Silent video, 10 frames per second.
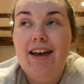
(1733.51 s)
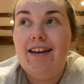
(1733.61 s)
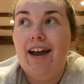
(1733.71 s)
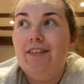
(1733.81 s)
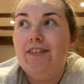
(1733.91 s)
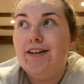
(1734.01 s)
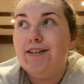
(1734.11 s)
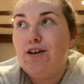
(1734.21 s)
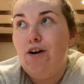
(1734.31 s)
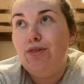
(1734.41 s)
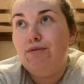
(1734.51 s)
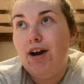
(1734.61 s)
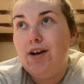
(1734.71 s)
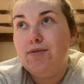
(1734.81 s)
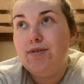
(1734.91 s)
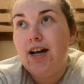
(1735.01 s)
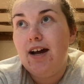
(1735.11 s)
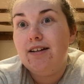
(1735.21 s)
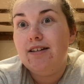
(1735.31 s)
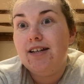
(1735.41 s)
getting things on the road,
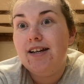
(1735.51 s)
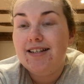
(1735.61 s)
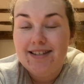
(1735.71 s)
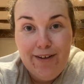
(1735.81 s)
and it is